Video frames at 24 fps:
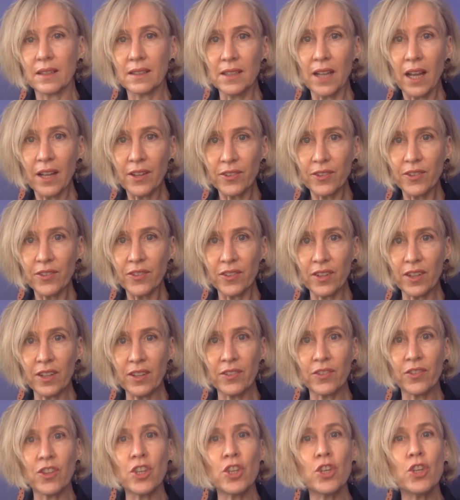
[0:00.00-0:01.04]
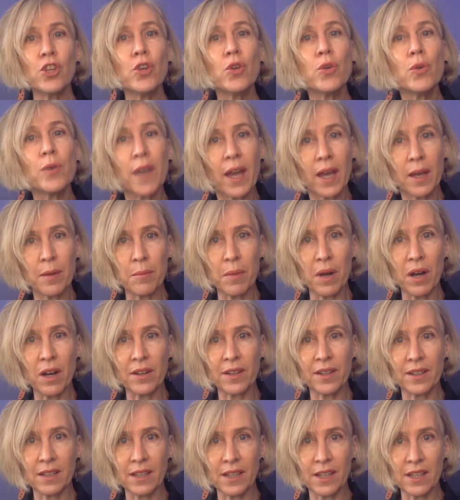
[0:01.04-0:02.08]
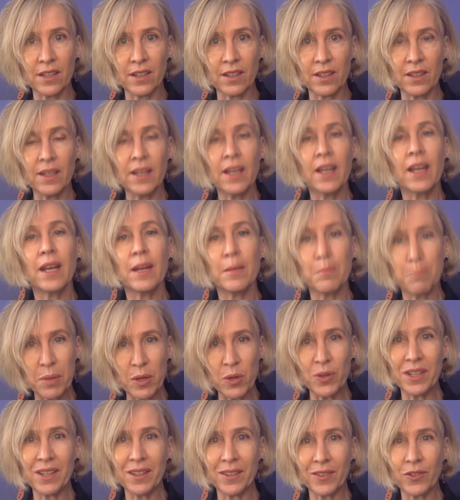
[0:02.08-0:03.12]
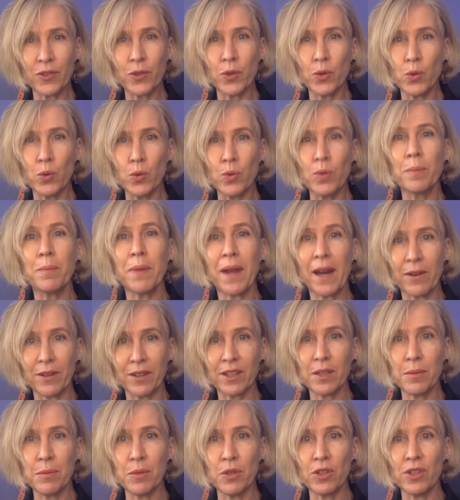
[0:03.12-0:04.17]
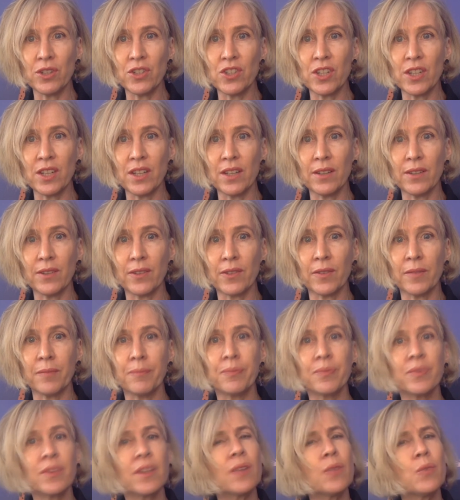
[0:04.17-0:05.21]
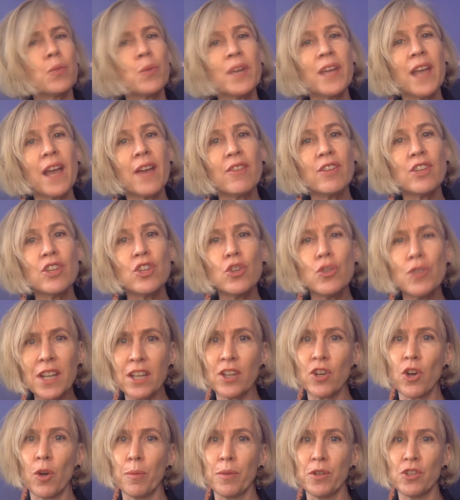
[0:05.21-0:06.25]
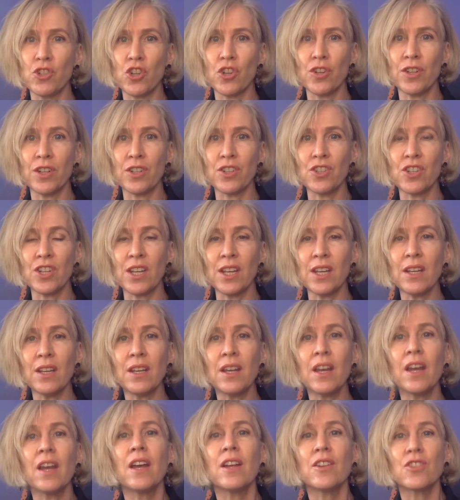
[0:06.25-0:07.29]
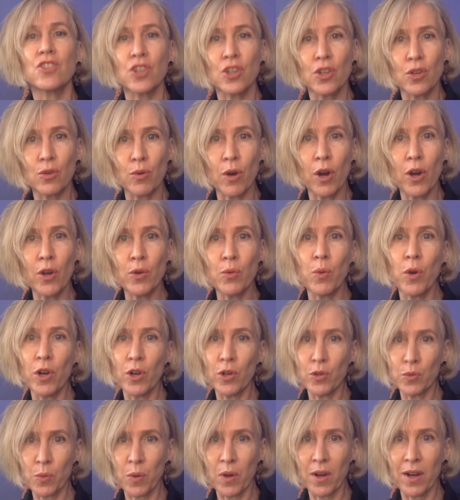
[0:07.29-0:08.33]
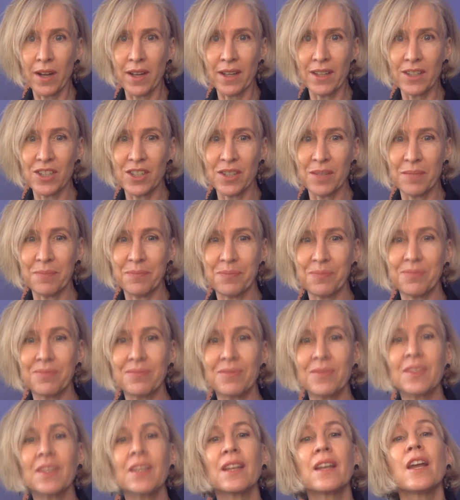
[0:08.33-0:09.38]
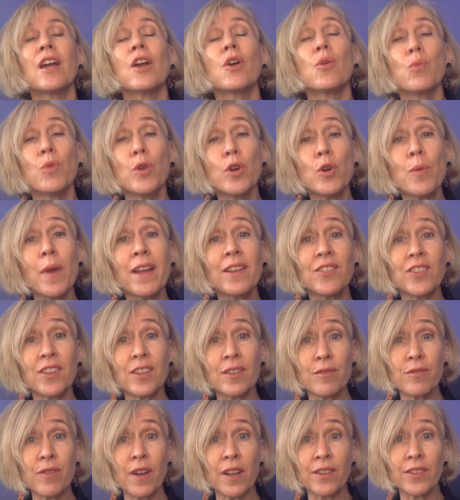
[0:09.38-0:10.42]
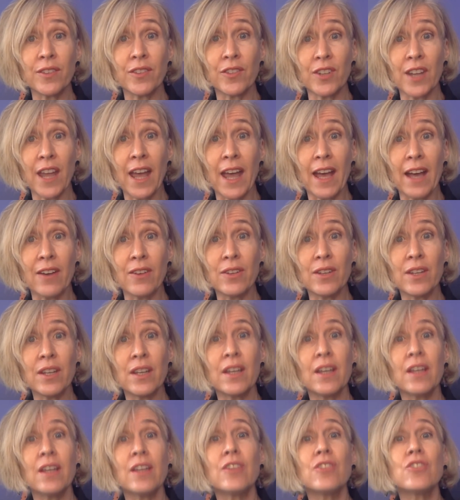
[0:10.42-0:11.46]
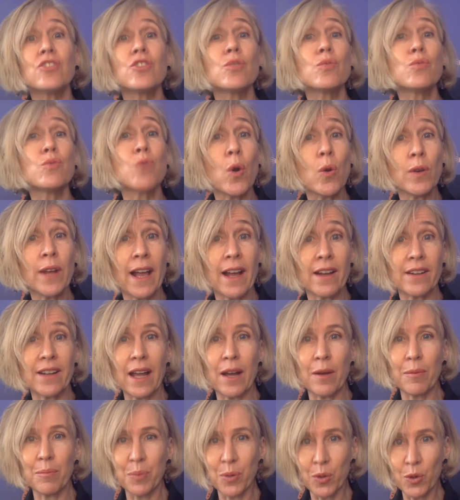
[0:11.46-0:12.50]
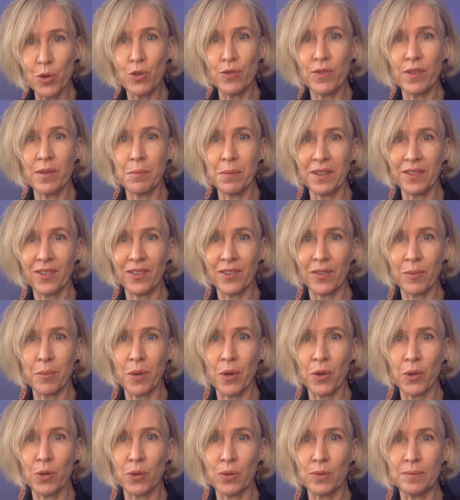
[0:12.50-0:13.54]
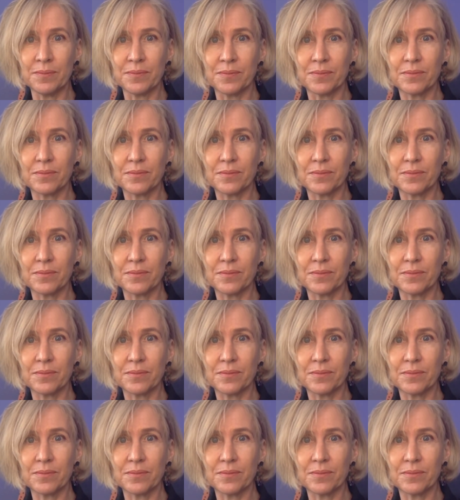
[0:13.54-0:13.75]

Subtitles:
Classlist is the UK market leader in building school parent communities. We have a unique opportunity to grow worldwide. We're raising funds now to roll out our proven business model.